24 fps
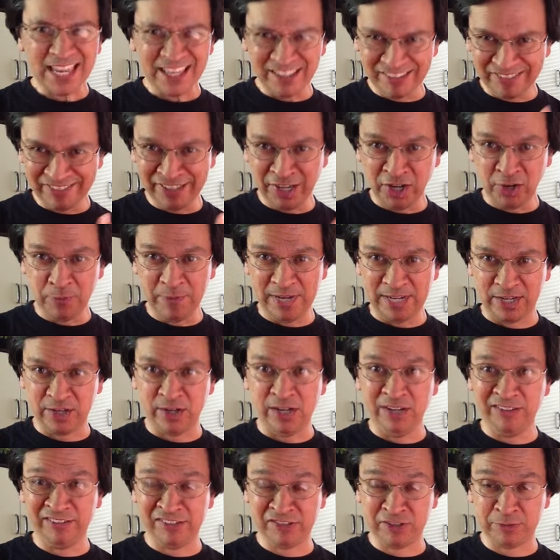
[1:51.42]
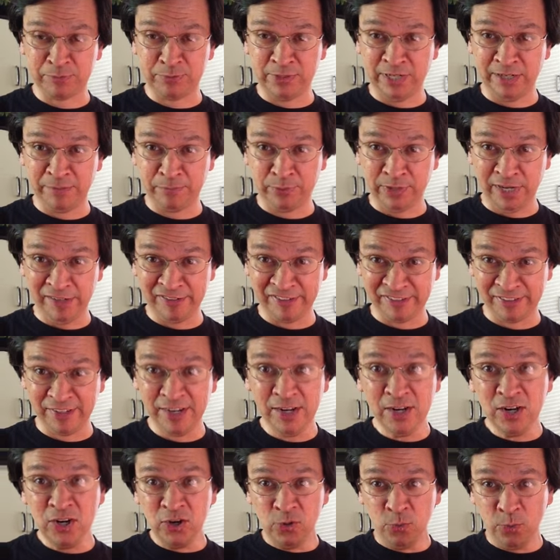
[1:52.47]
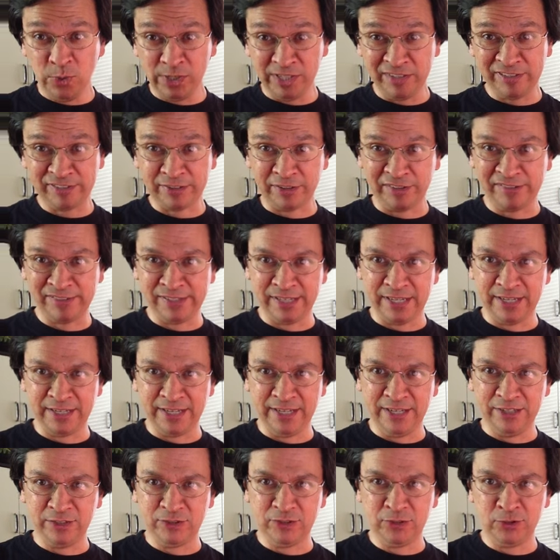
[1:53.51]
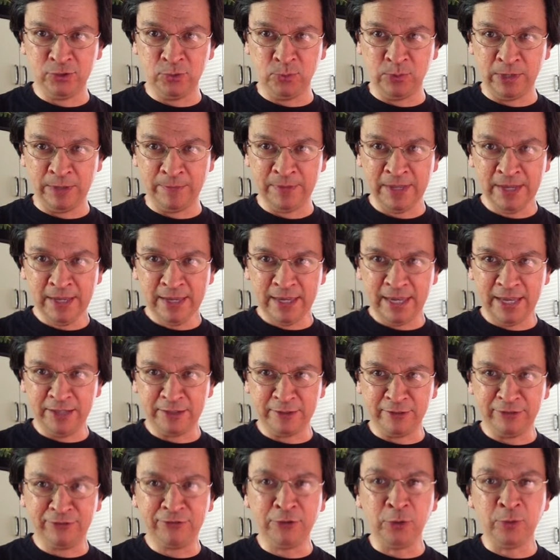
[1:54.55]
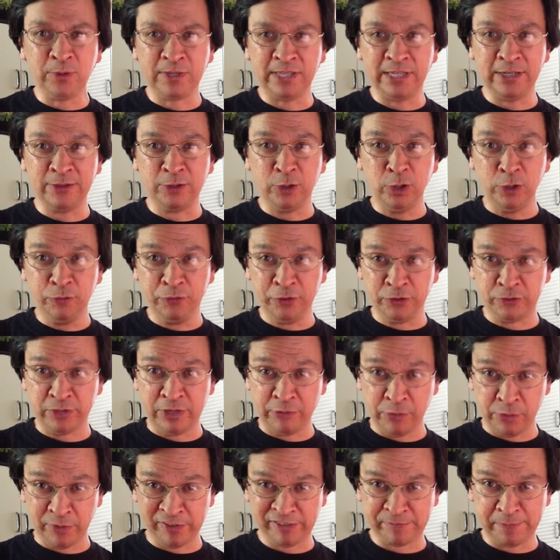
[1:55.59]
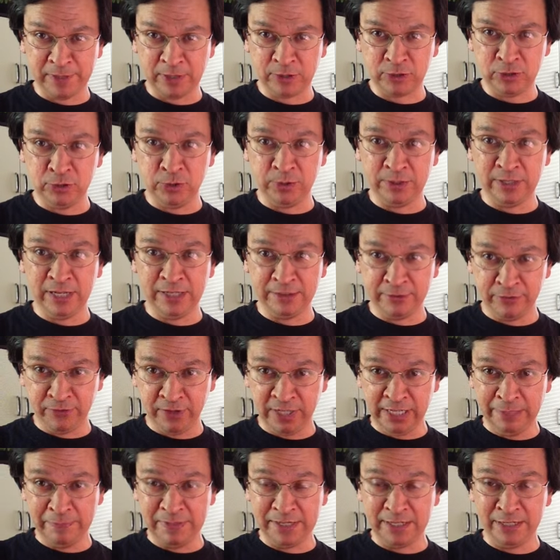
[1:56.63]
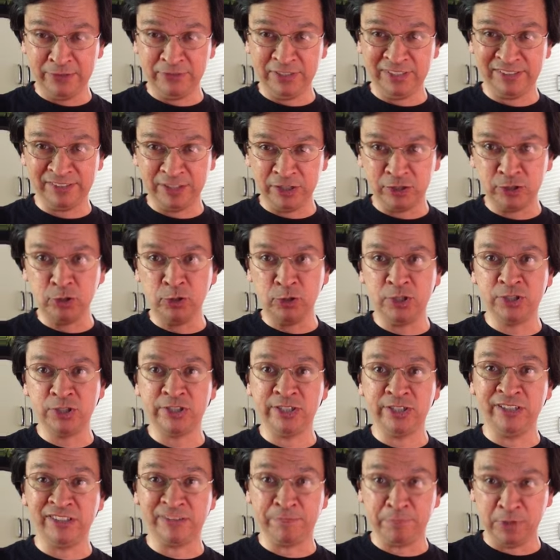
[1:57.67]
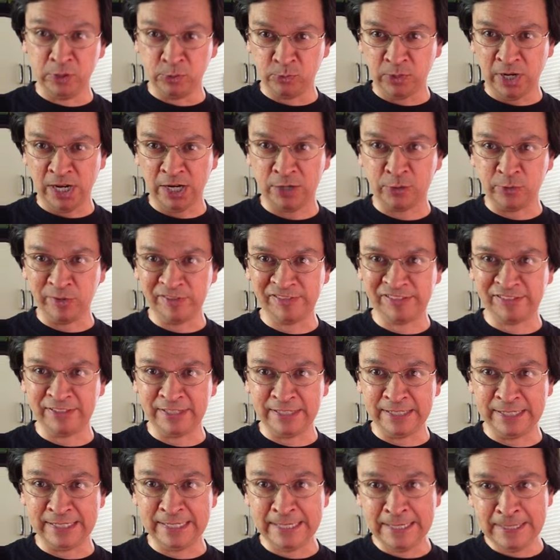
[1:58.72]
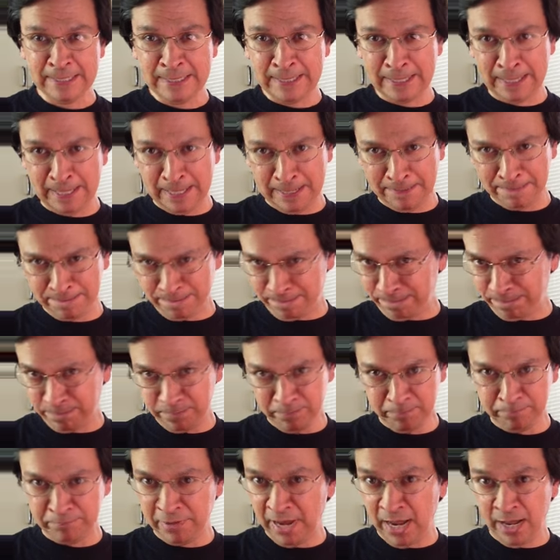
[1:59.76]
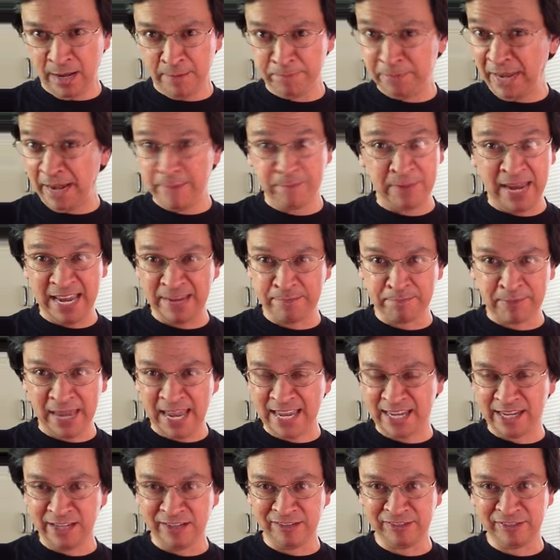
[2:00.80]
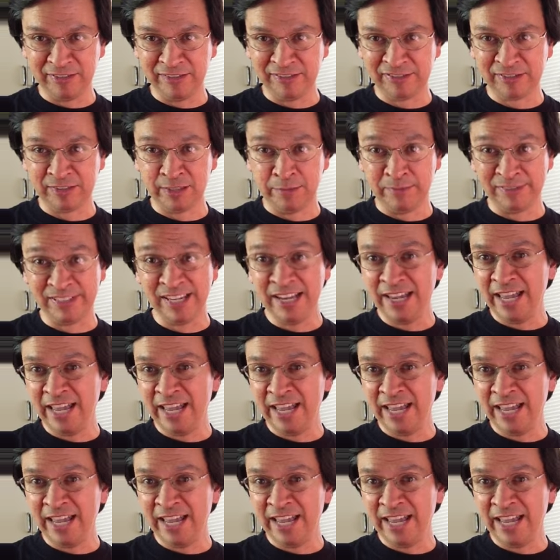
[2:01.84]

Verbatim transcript: settlement and colonization process really starts to get into uh, into full gear overdrive with respect to development of institutions, bureaucracy, uh, bank, uh, bank banking systems,